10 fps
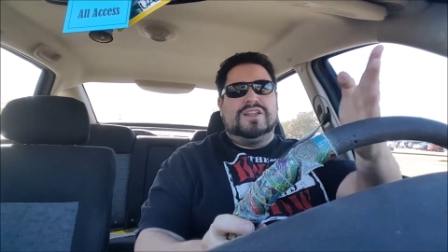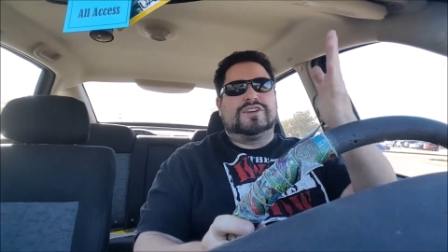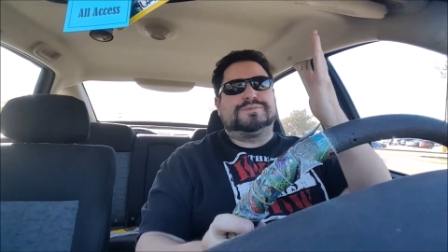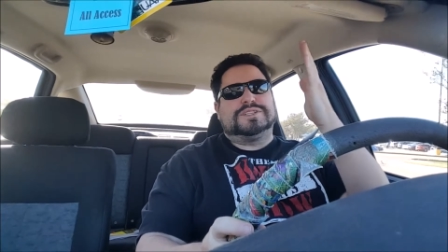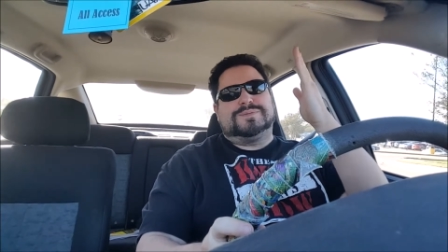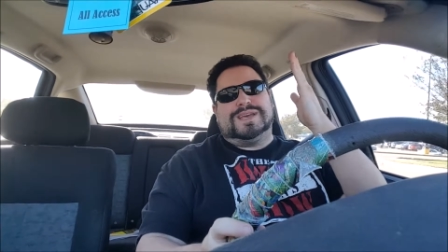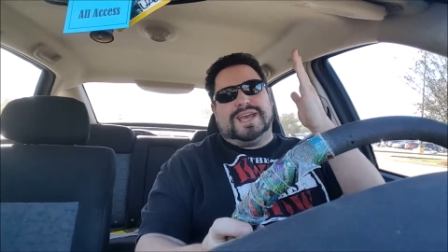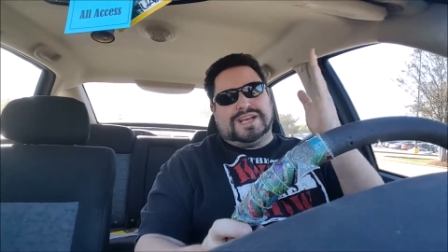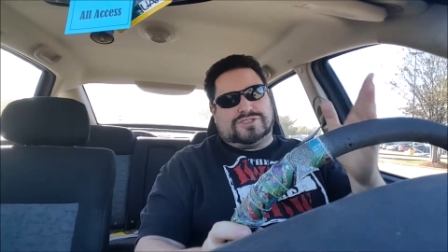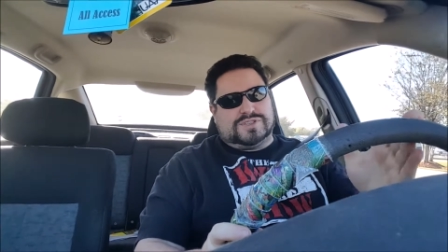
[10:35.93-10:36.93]
They're supposed to
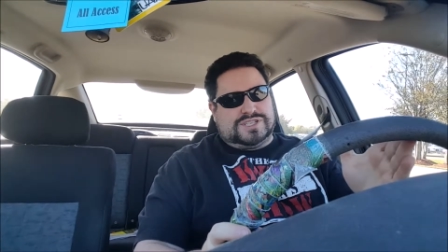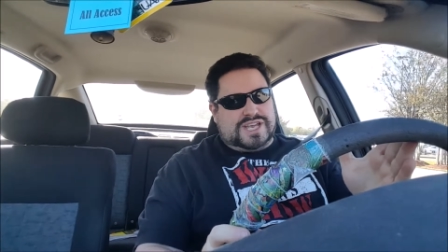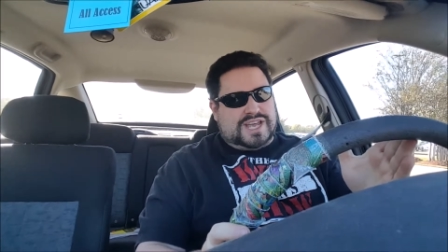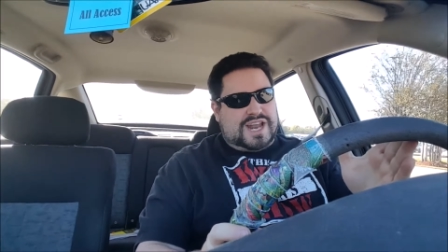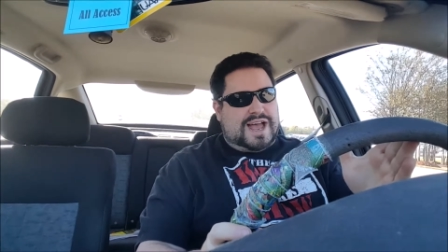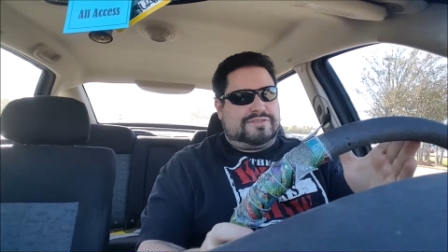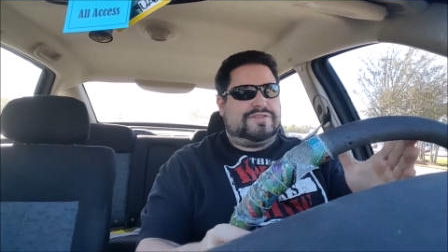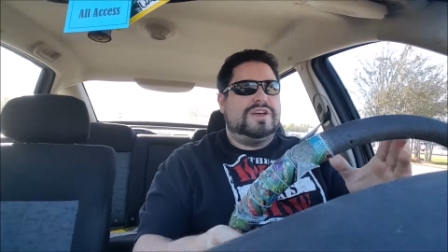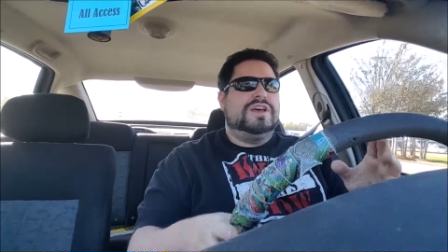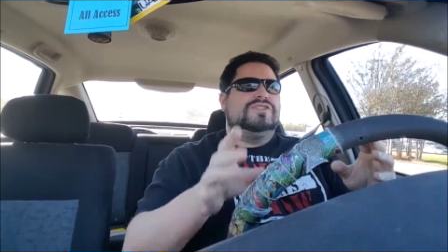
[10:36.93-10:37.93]
be interesting
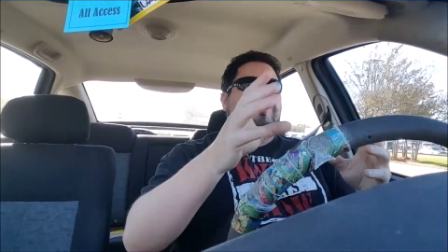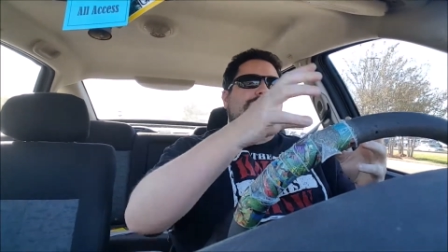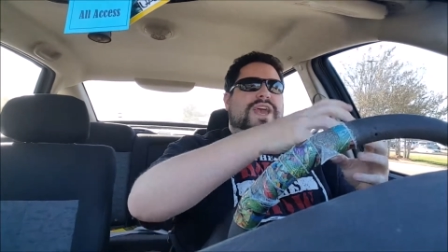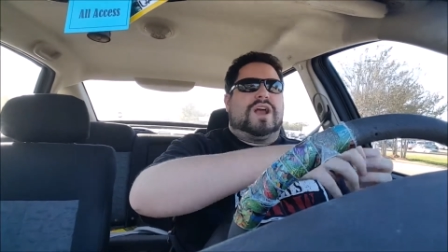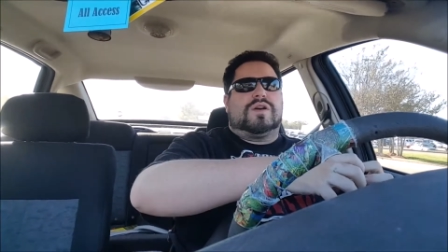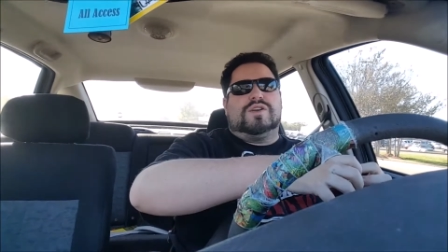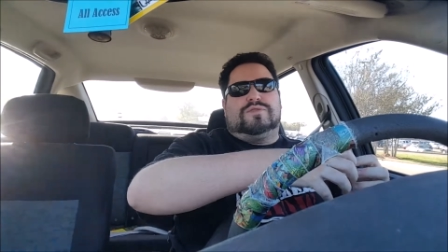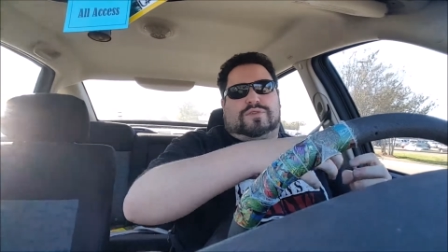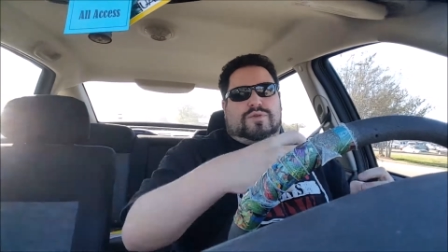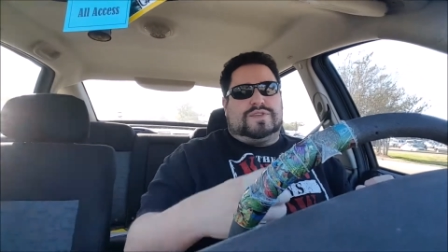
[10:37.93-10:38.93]
enough to carry
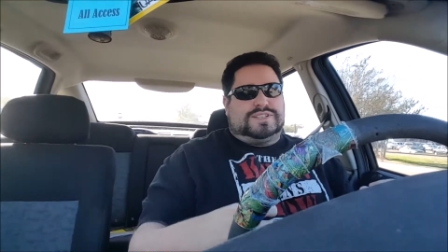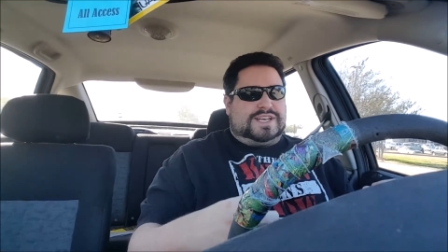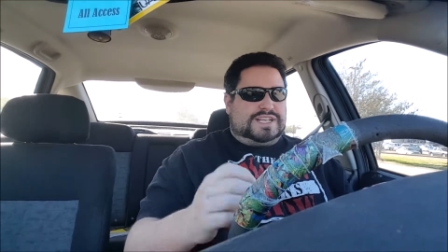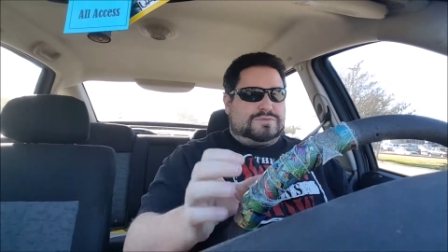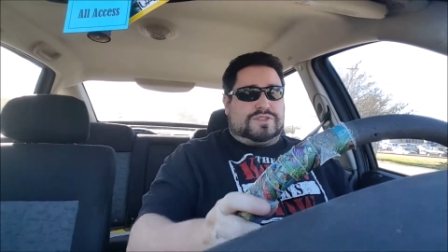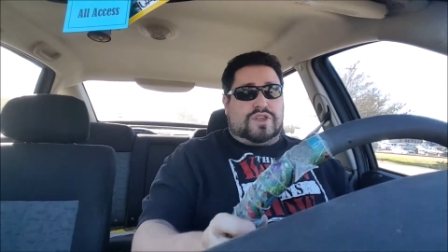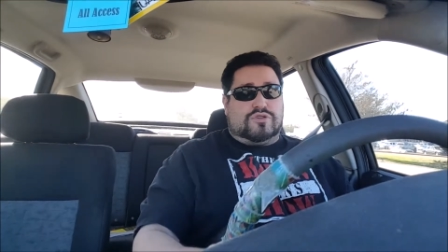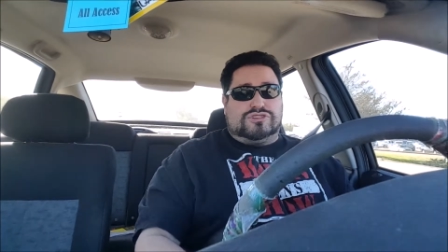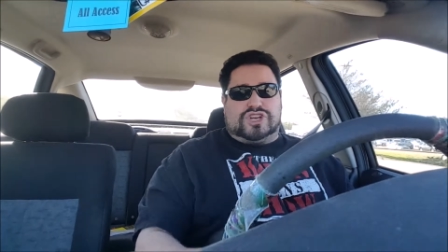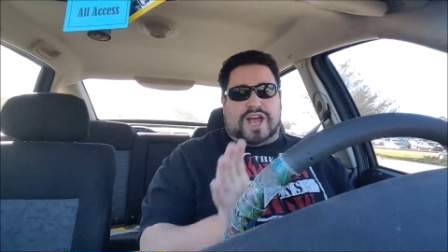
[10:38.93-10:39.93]
you through the scenes with
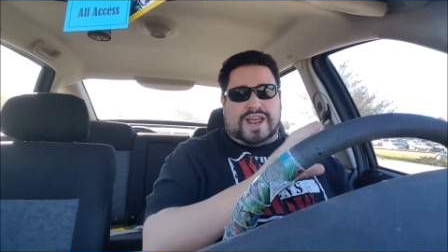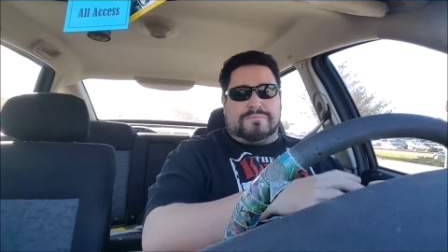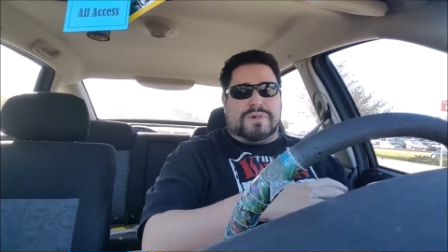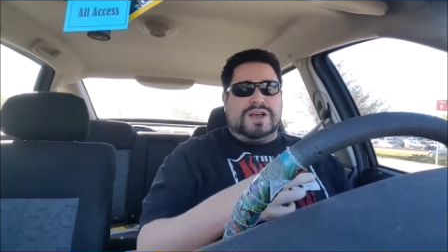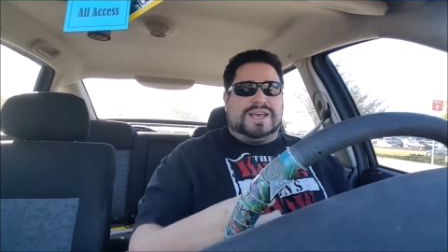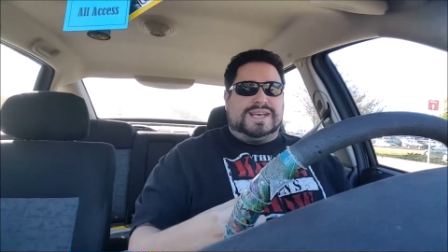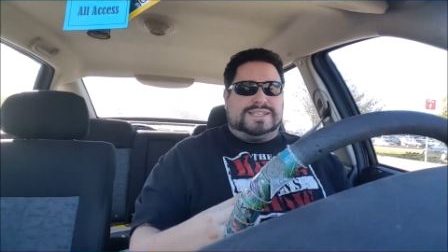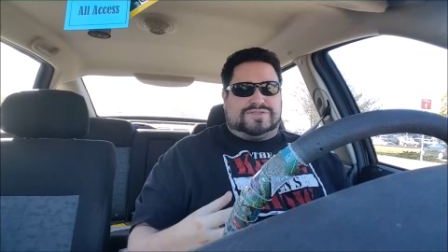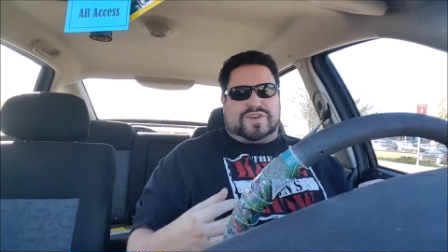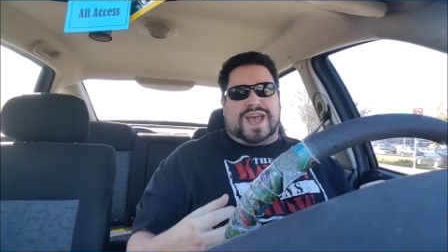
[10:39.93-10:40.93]
no giant
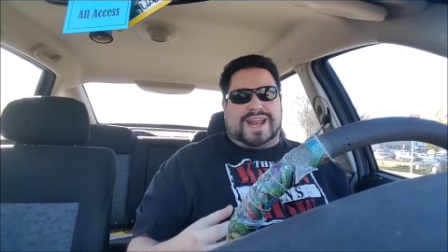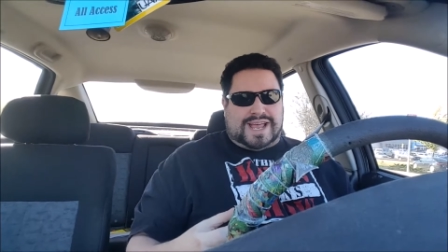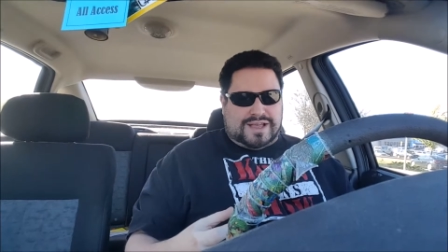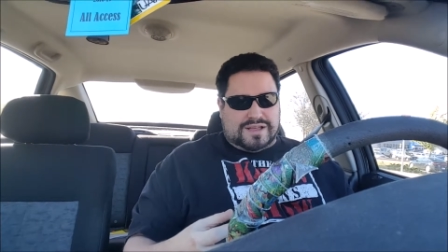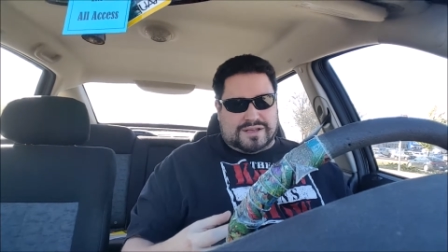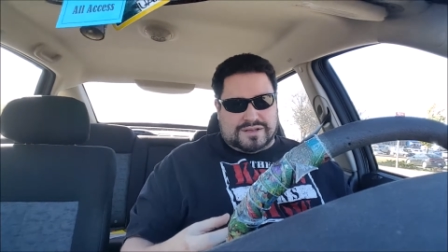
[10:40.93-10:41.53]
monkeys fighting.